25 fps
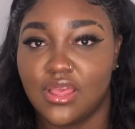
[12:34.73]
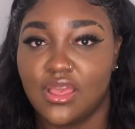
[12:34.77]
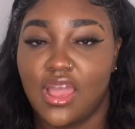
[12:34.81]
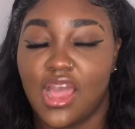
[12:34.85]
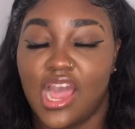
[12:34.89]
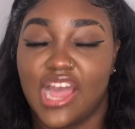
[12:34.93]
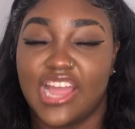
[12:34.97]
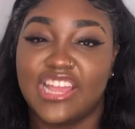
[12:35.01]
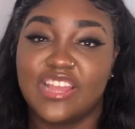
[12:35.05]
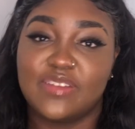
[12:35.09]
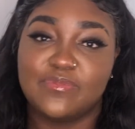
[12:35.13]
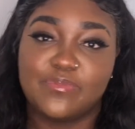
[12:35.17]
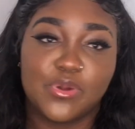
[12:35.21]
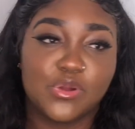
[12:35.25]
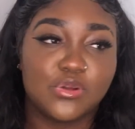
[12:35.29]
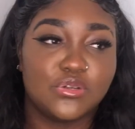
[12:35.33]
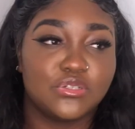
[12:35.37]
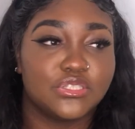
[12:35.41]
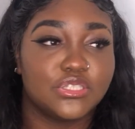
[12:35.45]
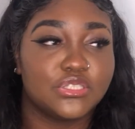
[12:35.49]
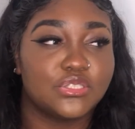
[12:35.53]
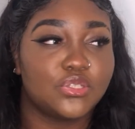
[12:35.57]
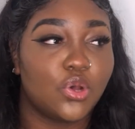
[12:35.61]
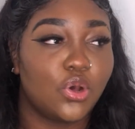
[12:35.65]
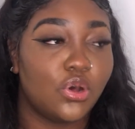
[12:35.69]
I have
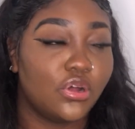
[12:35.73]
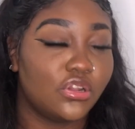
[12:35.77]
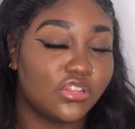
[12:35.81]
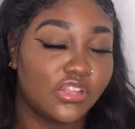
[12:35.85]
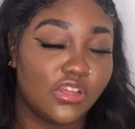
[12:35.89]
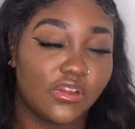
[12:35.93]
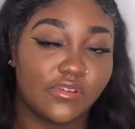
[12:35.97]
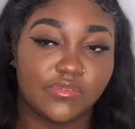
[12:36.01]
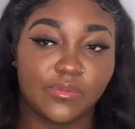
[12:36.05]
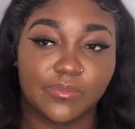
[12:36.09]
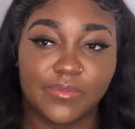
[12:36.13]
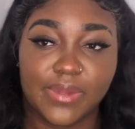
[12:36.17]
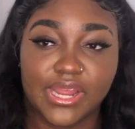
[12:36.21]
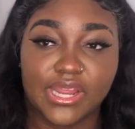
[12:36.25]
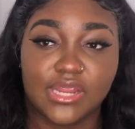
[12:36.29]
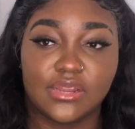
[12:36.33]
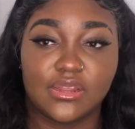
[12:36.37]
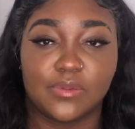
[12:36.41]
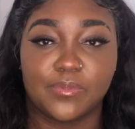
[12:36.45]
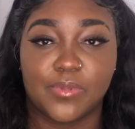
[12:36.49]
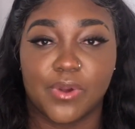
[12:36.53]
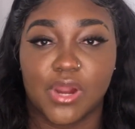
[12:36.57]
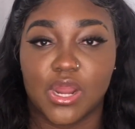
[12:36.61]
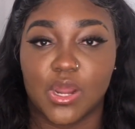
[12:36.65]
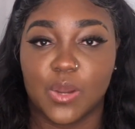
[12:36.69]
posters all over my
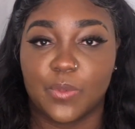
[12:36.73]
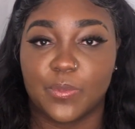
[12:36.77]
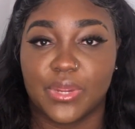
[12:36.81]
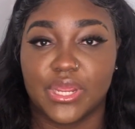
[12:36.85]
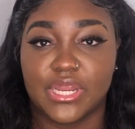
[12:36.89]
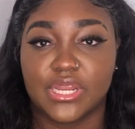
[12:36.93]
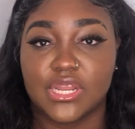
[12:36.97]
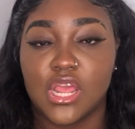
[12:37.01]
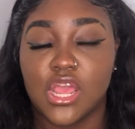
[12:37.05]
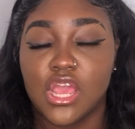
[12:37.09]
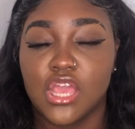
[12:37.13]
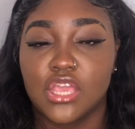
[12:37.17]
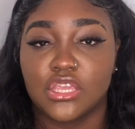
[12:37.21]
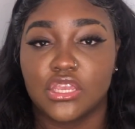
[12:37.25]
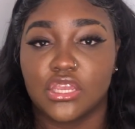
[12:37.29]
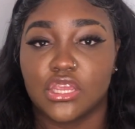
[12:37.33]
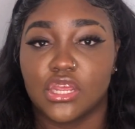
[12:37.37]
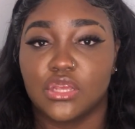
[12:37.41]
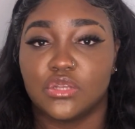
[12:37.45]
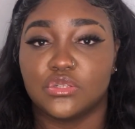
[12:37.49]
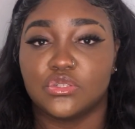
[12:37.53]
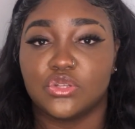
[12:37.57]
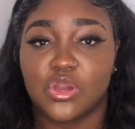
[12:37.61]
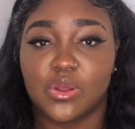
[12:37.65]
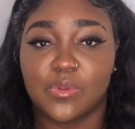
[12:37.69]
apartment, you know,
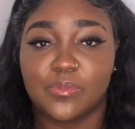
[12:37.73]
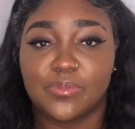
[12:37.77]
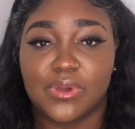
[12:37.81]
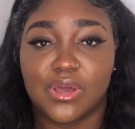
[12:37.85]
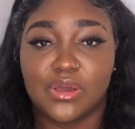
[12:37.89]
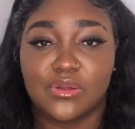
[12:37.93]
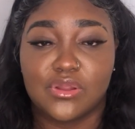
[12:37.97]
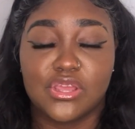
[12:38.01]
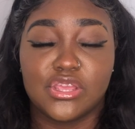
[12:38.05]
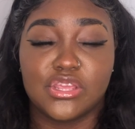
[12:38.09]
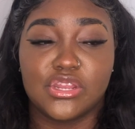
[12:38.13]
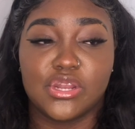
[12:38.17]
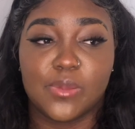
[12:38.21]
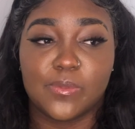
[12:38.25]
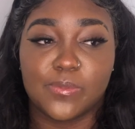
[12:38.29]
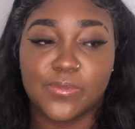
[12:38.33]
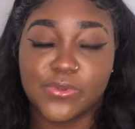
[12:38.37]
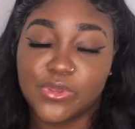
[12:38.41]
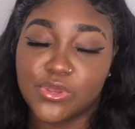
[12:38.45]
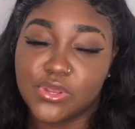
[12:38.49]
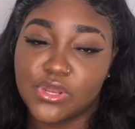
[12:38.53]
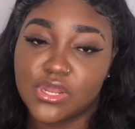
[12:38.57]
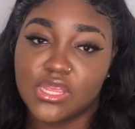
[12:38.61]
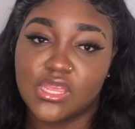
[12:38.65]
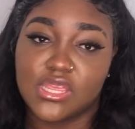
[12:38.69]
talking about, you know,
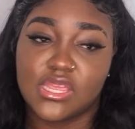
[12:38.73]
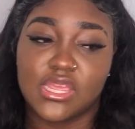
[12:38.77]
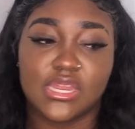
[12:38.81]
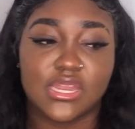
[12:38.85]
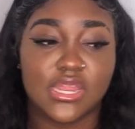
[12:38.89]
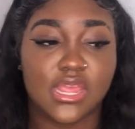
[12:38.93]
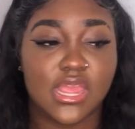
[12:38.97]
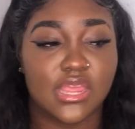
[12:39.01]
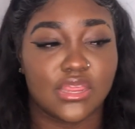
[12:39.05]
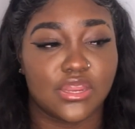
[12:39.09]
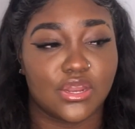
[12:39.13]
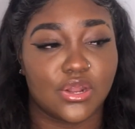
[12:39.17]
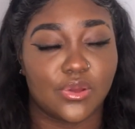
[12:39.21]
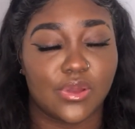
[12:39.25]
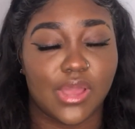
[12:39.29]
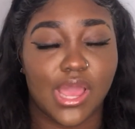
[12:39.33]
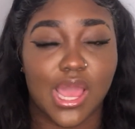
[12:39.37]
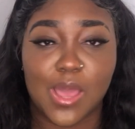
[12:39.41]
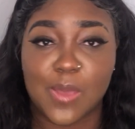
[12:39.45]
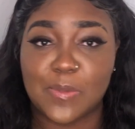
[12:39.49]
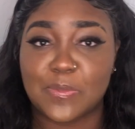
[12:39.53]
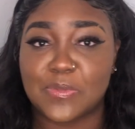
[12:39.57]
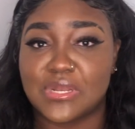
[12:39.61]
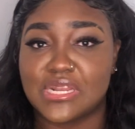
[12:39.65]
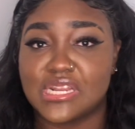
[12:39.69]
beauty and, you know,
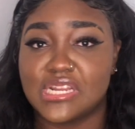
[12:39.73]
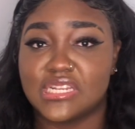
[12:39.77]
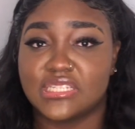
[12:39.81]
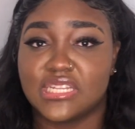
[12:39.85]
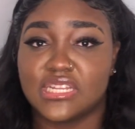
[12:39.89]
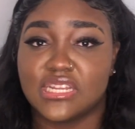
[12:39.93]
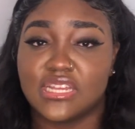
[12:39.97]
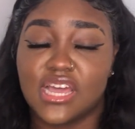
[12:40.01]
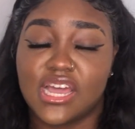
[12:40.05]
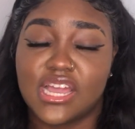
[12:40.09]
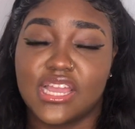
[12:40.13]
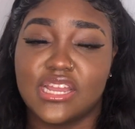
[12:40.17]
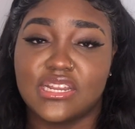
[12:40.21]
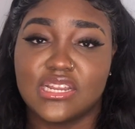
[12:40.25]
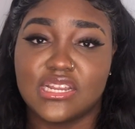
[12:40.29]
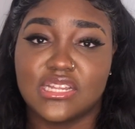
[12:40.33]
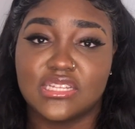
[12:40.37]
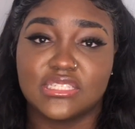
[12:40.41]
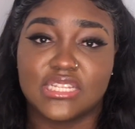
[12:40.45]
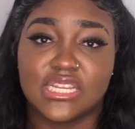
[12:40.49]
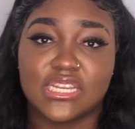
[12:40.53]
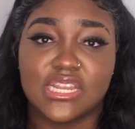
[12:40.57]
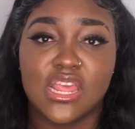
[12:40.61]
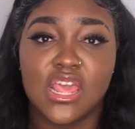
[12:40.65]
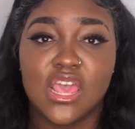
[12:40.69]
happiness and kindness
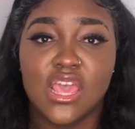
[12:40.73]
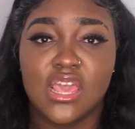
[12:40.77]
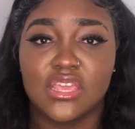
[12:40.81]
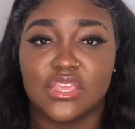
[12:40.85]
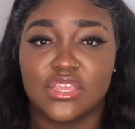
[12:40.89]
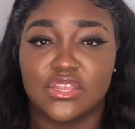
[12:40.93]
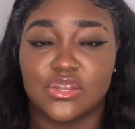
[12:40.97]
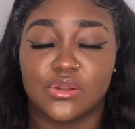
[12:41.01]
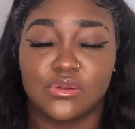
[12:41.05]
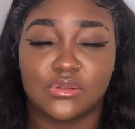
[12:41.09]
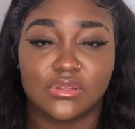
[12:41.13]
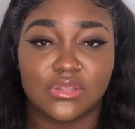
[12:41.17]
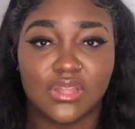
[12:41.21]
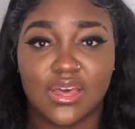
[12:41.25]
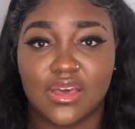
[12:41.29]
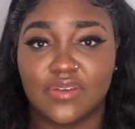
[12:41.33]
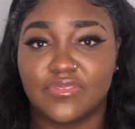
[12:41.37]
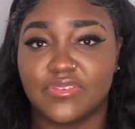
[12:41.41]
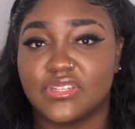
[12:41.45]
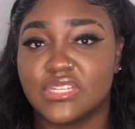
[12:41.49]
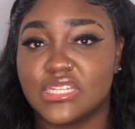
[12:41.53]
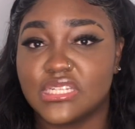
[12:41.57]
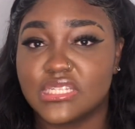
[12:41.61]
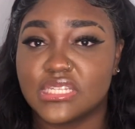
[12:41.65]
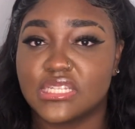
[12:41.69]
and, you know, love and
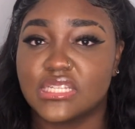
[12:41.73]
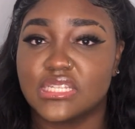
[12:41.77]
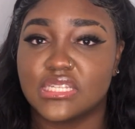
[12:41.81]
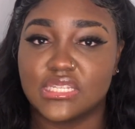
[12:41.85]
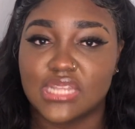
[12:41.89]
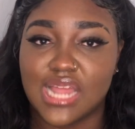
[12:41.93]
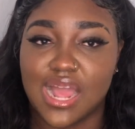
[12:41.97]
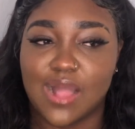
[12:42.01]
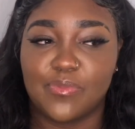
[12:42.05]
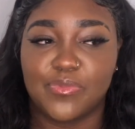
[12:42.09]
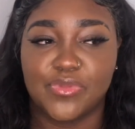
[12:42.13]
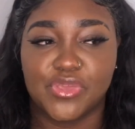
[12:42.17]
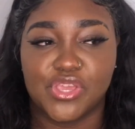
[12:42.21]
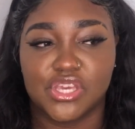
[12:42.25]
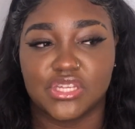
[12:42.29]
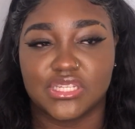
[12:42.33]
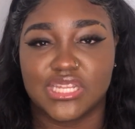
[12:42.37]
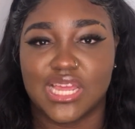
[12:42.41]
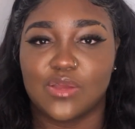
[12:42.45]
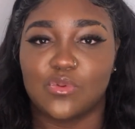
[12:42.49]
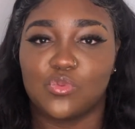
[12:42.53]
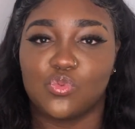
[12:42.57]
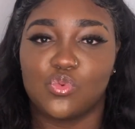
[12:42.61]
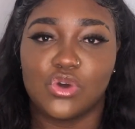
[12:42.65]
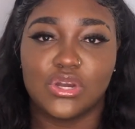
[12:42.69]
this and that, because I
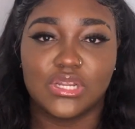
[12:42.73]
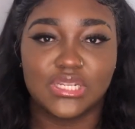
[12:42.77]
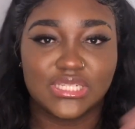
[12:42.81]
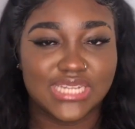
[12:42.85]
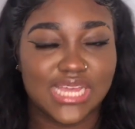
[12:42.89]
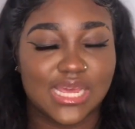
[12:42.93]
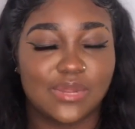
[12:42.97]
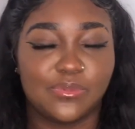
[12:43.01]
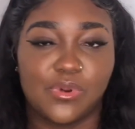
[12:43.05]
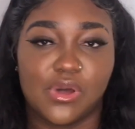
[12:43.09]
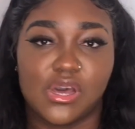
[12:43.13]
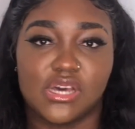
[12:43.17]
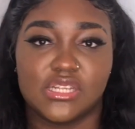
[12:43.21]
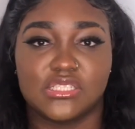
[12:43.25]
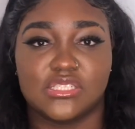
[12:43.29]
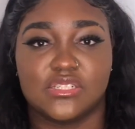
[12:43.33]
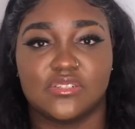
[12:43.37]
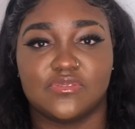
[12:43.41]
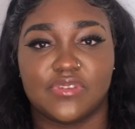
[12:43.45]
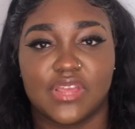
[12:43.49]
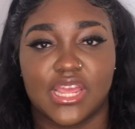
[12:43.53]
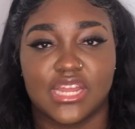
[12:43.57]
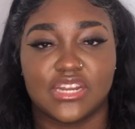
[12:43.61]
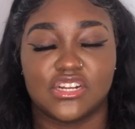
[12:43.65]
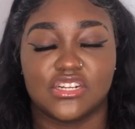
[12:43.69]
want that positive
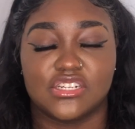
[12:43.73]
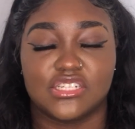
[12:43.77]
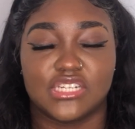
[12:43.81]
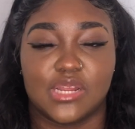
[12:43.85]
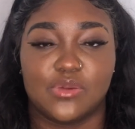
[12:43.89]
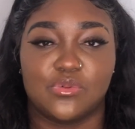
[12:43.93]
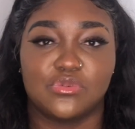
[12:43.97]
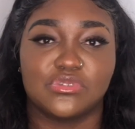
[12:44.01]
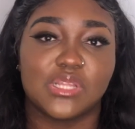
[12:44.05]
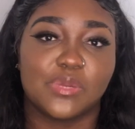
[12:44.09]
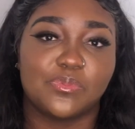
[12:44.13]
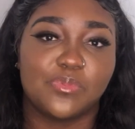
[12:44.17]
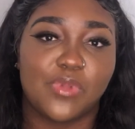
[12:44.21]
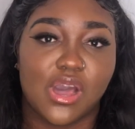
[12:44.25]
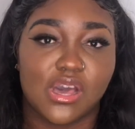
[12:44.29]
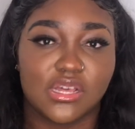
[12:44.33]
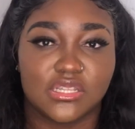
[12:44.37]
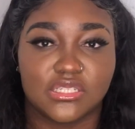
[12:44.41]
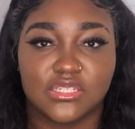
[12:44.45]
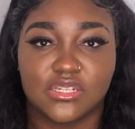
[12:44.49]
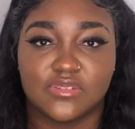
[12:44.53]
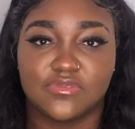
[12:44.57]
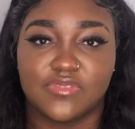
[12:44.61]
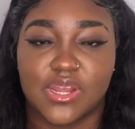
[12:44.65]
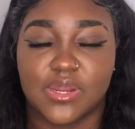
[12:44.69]
energy. I want that
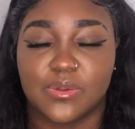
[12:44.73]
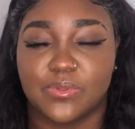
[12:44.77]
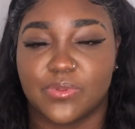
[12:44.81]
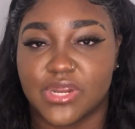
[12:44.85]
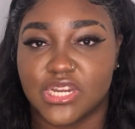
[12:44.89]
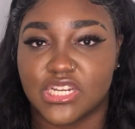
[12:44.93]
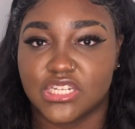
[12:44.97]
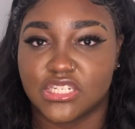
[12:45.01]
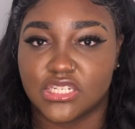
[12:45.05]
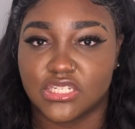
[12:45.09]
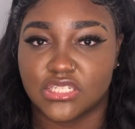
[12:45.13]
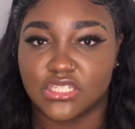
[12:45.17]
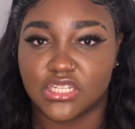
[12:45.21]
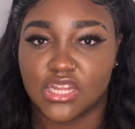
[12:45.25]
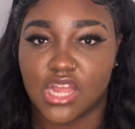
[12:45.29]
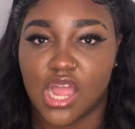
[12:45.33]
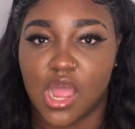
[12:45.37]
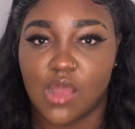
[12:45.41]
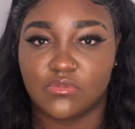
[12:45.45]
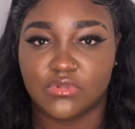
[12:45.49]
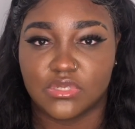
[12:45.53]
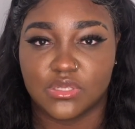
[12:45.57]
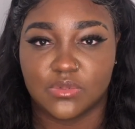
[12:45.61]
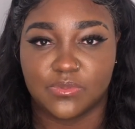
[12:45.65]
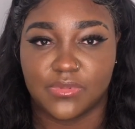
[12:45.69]
positive vibrations to
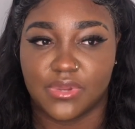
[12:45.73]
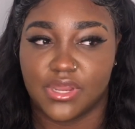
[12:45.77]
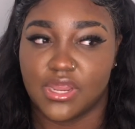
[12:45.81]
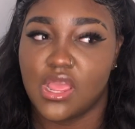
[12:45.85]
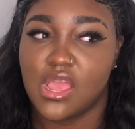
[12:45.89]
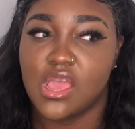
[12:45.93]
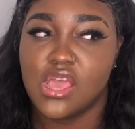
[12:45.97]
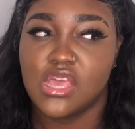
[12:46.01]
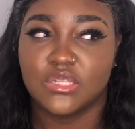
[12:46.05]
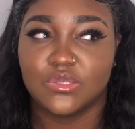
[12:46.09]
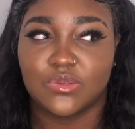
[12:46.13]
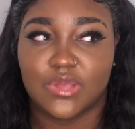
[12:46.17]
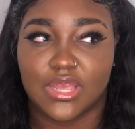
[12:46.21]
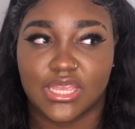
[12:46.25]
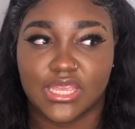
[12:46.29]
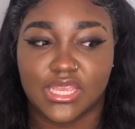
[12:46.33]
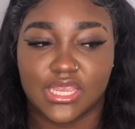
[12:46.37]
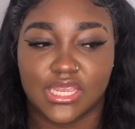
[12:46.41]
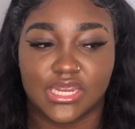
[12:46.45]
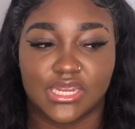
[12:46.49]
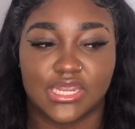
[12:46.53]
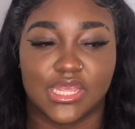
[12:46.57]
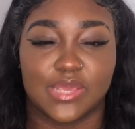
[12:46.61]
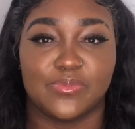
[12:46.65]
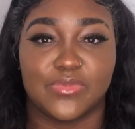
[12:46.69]
come to me so I can
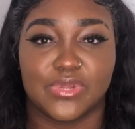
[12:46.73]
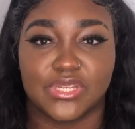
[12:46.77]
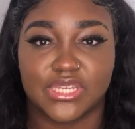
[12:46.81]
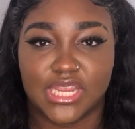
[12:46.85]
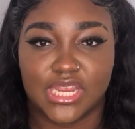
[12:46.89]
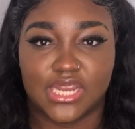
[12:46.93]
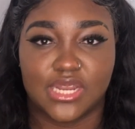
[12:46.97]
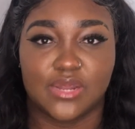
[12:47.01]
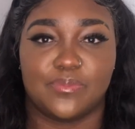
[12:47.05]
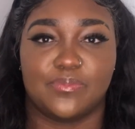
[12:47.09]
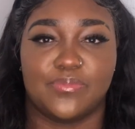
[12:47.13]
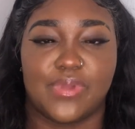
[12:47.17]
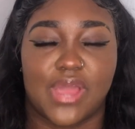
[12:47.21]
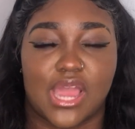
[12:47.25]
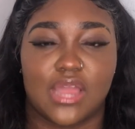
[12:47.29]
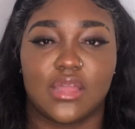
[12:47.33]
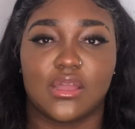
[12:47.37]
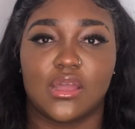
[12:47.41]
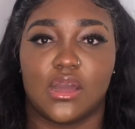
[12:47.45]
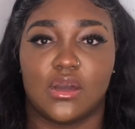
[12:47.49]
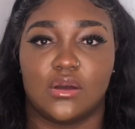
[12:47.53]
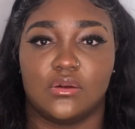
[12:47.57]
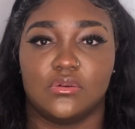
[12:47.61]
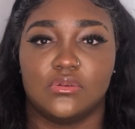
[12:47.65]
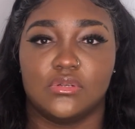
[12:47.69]
imitate it back
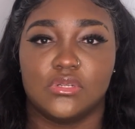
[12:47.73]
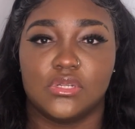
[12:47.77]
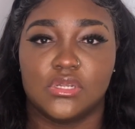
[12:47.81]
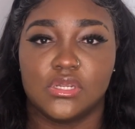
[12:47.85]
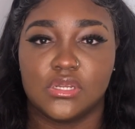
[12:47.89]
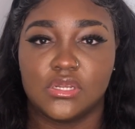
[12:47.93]
up,